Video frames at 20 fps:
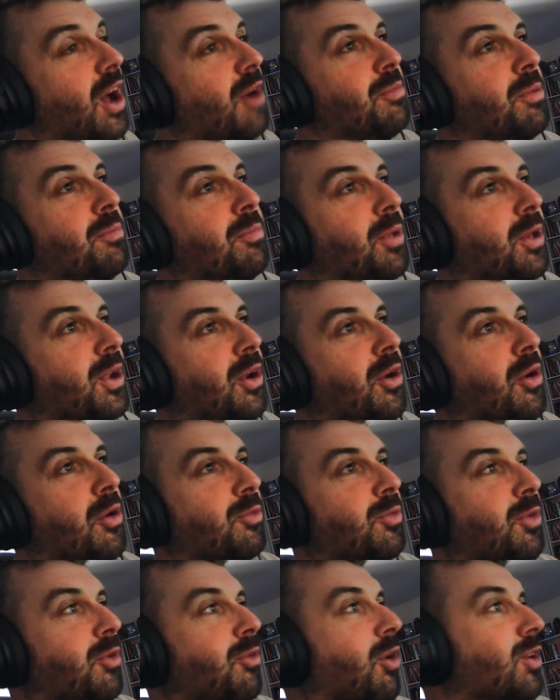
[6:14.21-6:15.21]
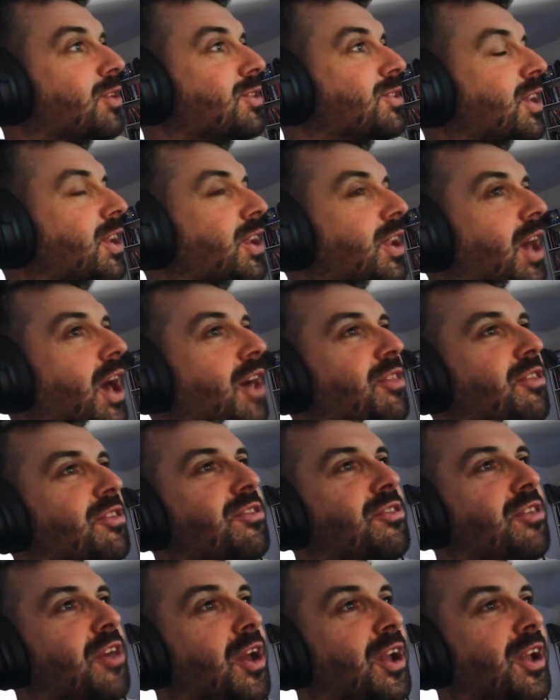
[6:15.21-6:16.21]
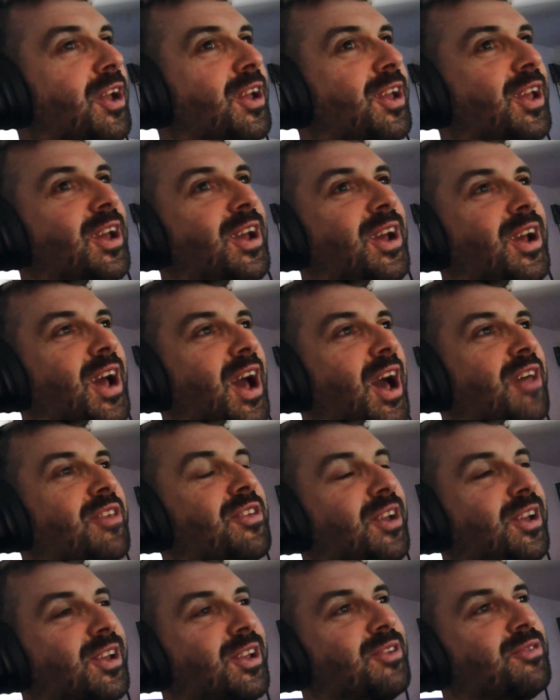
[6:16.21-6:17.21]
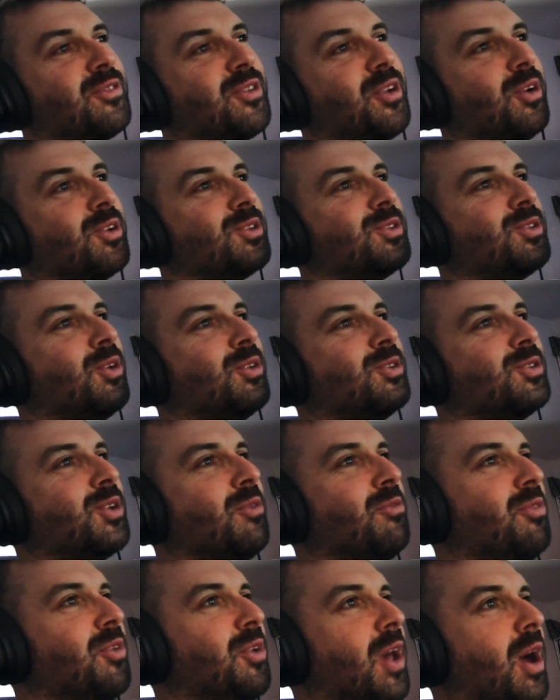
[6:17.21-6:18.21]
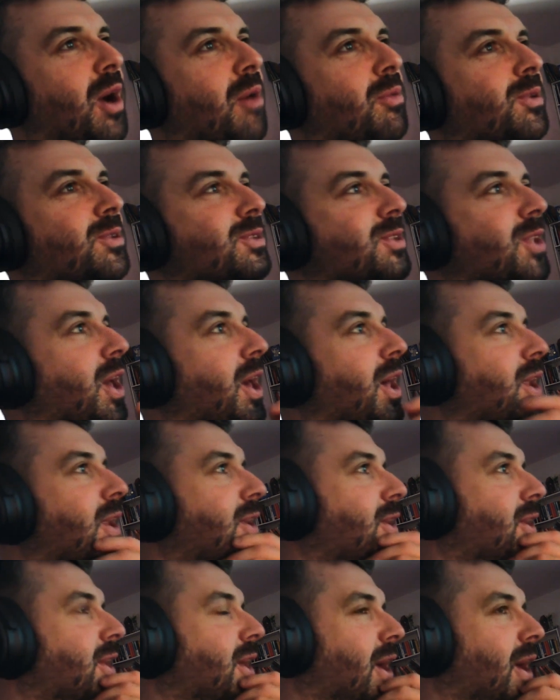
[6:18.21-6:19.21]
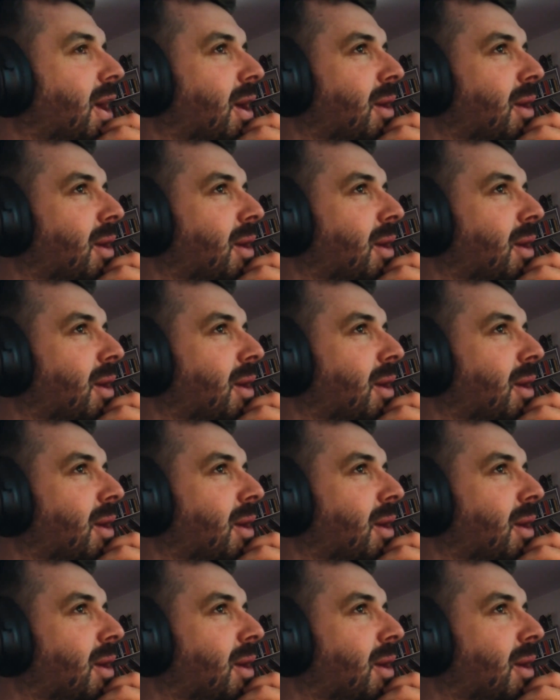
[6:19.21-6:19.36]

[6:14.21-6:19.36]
I've been playing around with Rust, and I think you've touched on something that I was learning.